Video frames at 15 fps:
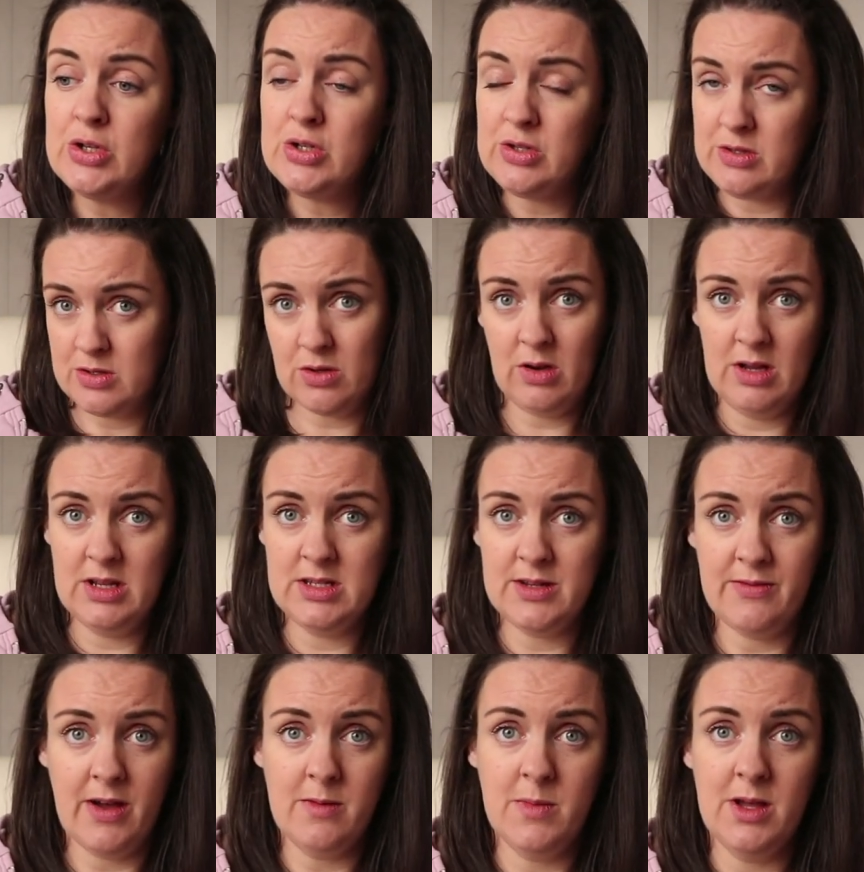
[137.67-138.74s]
to the toilet to
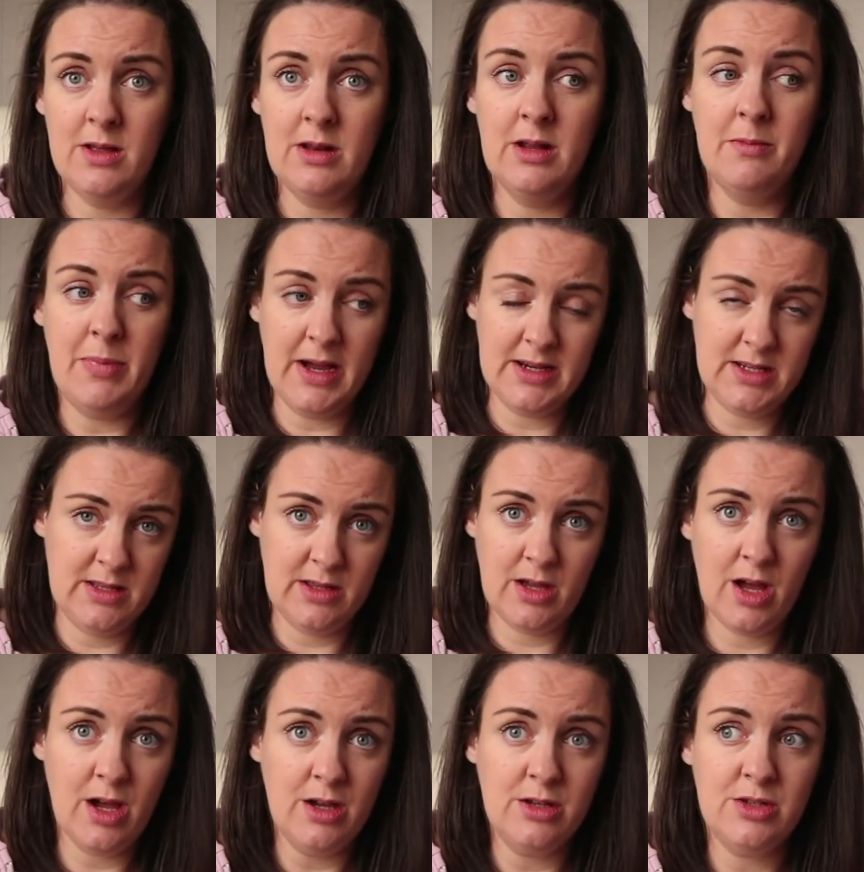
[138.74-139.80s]
vomit, back to the
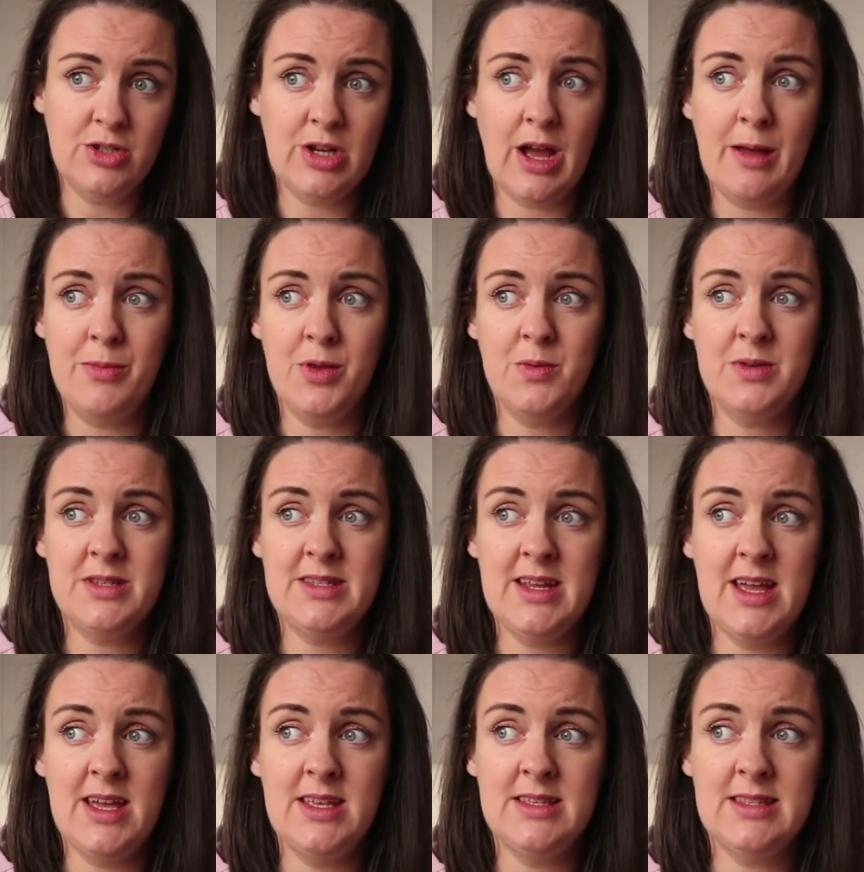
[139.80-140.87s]
couch. And there was
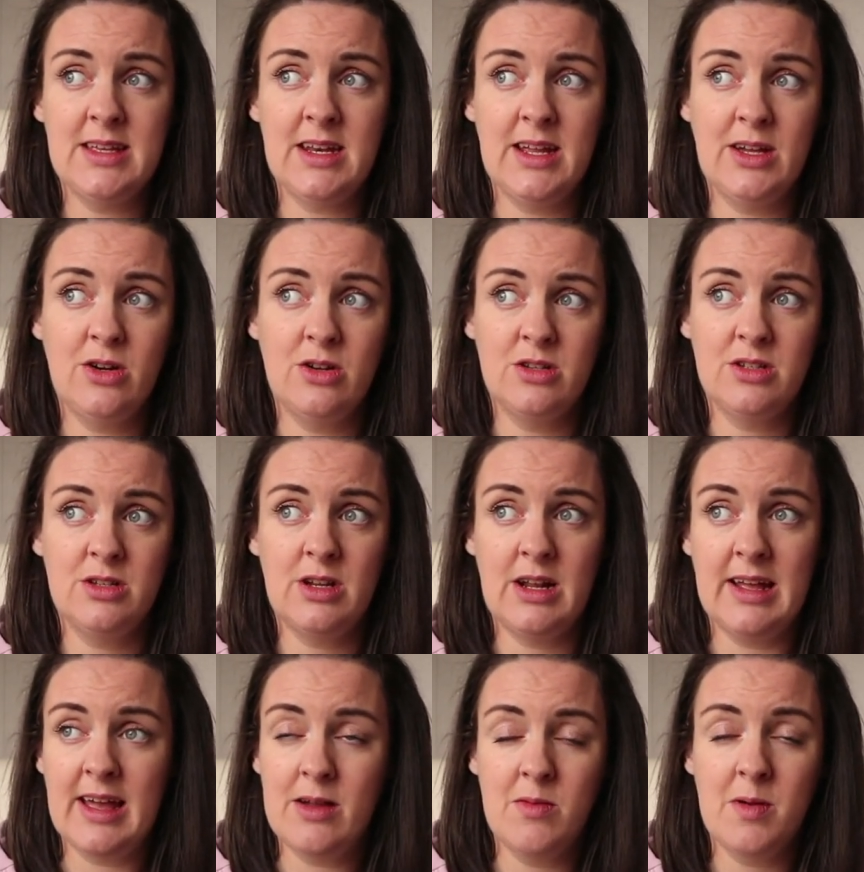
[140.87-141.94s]
days that I couldn't,
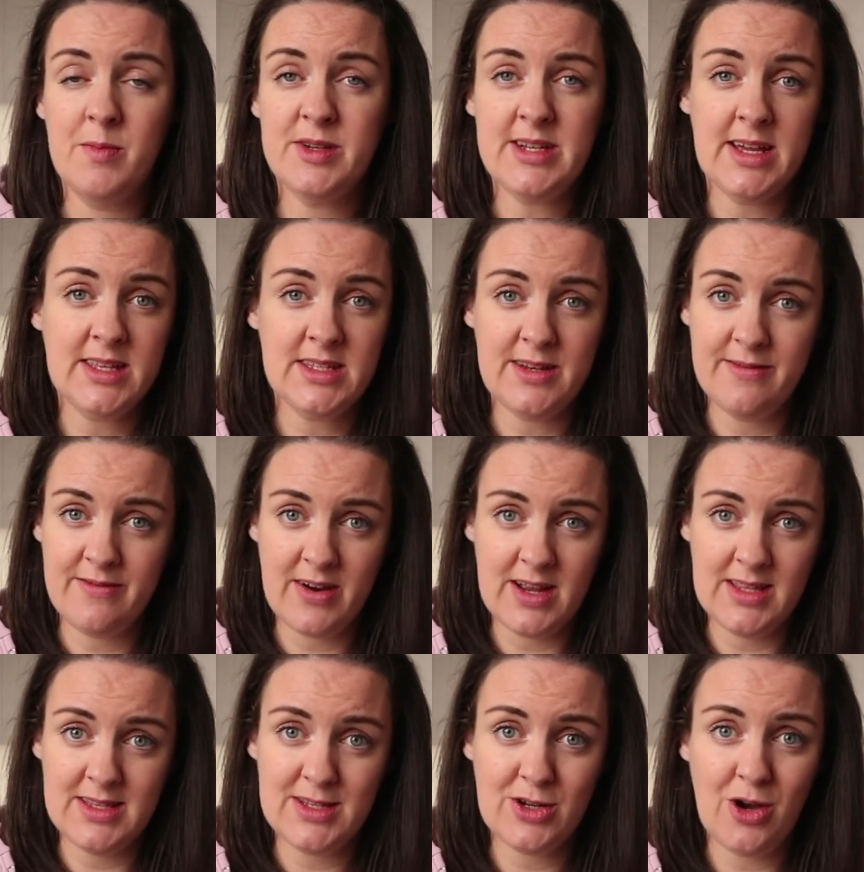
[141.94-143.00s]
like, I remember texting
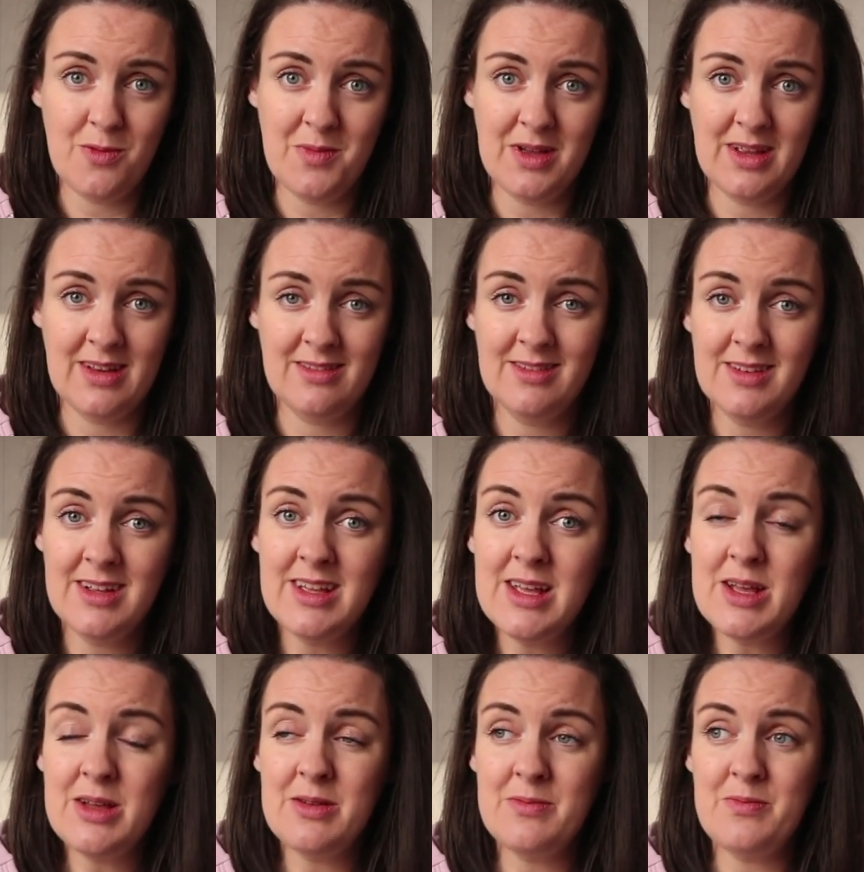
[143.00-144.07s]
friends to come and
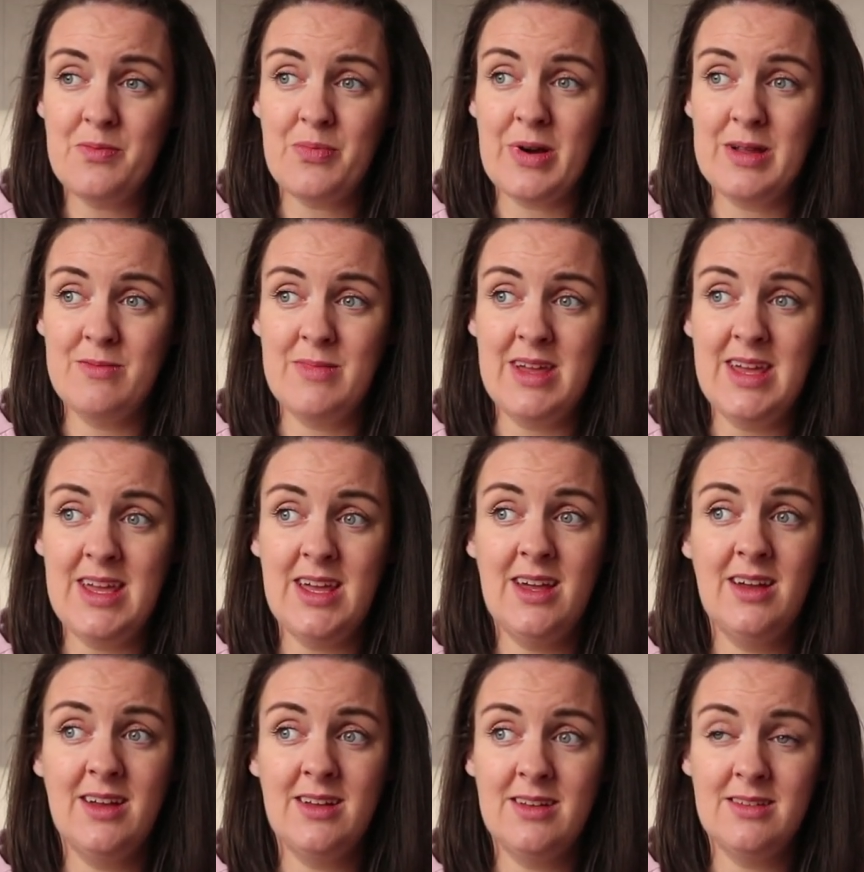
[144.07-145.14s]
bring
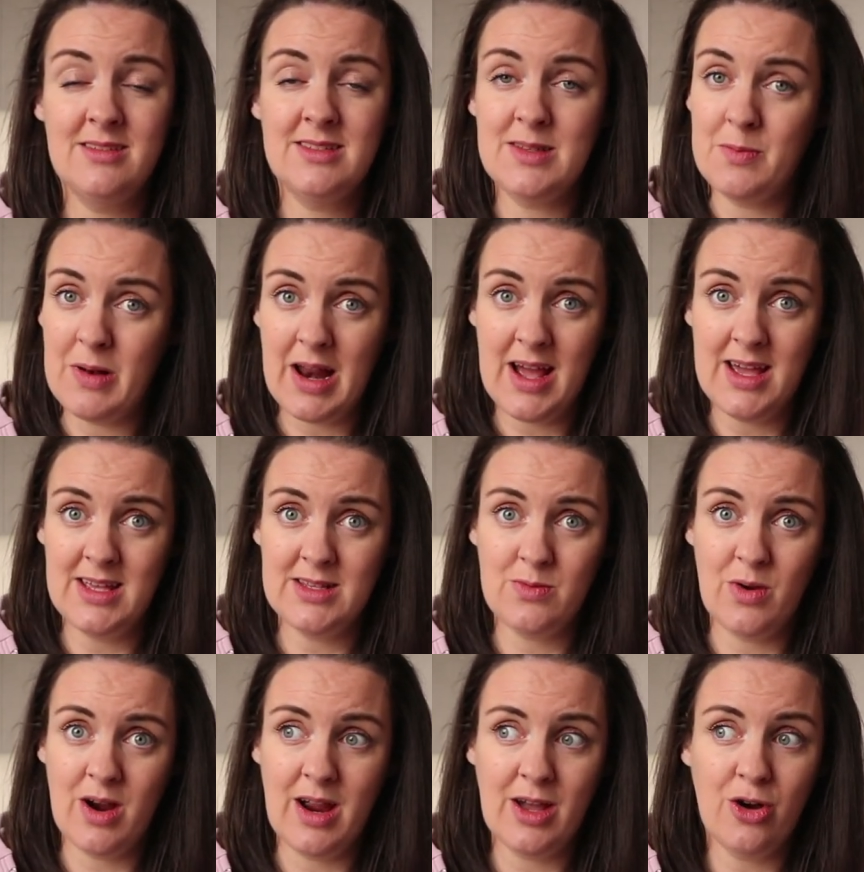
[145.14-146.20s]
me supplies,
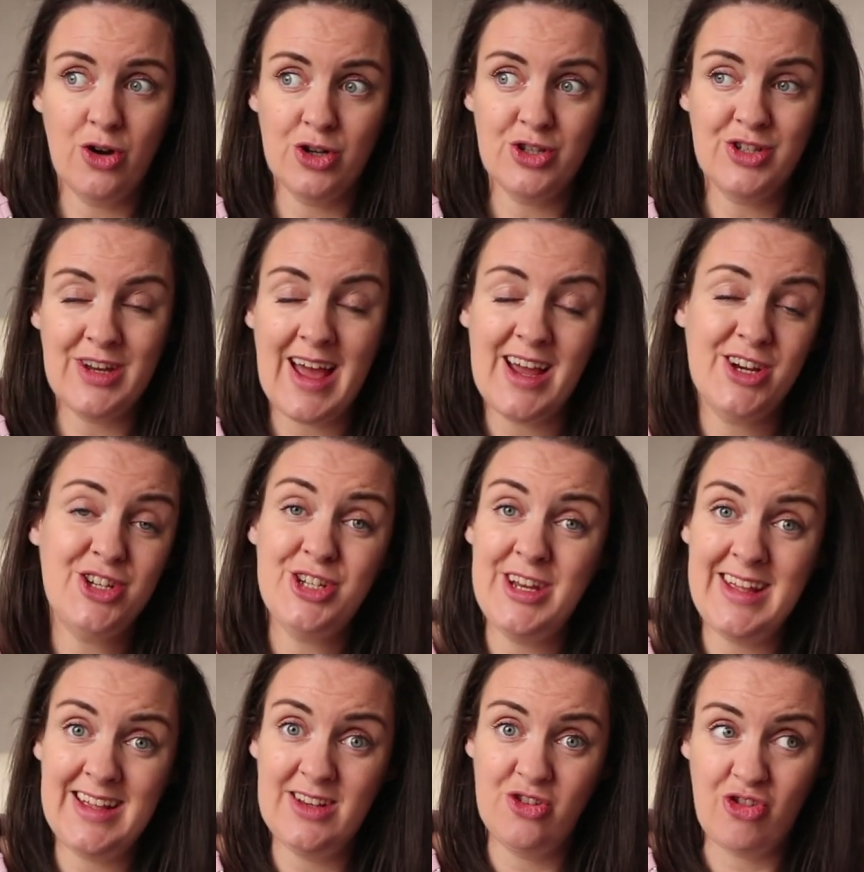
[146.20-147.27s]
where I couldn't
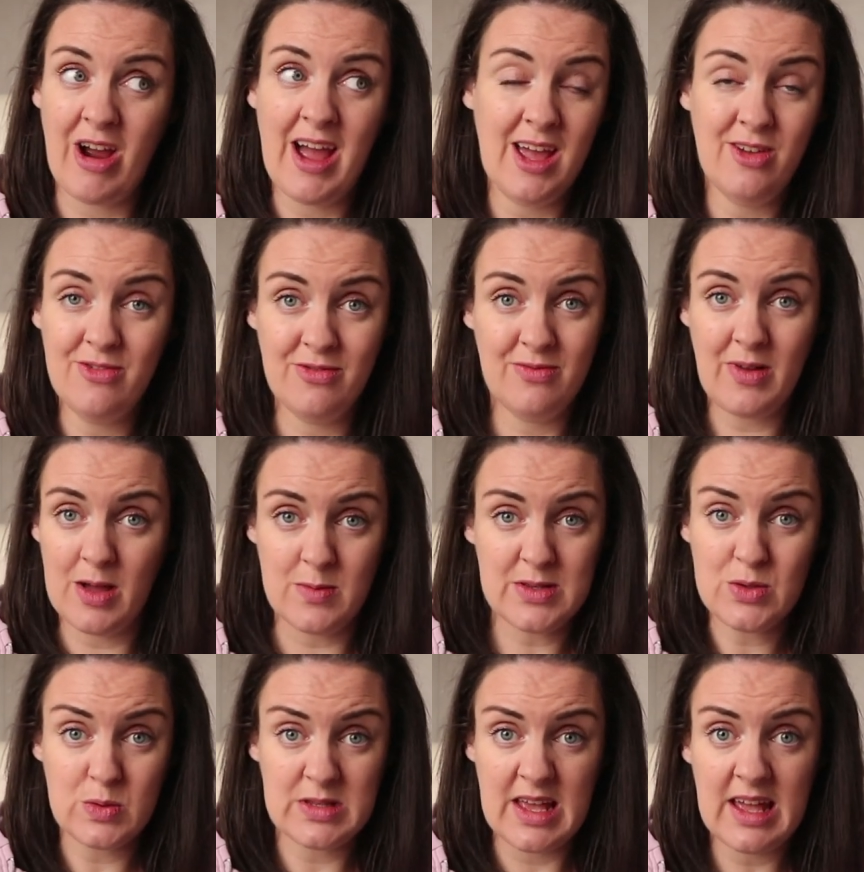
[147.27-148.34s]
actually drive. I was
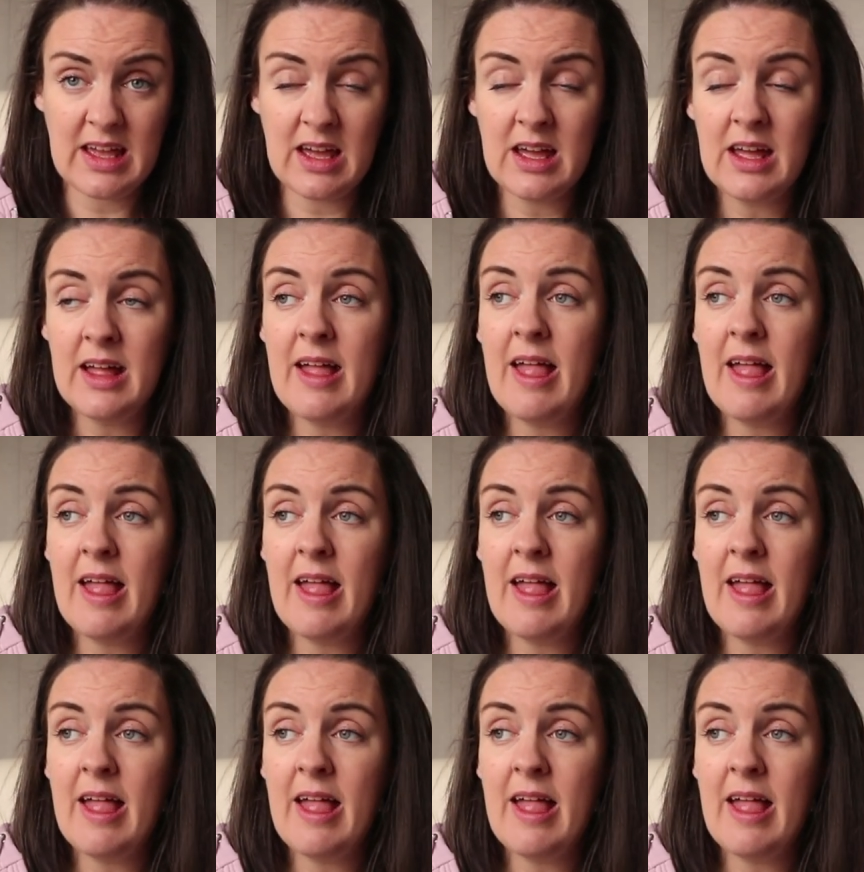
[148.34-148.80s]
so sick.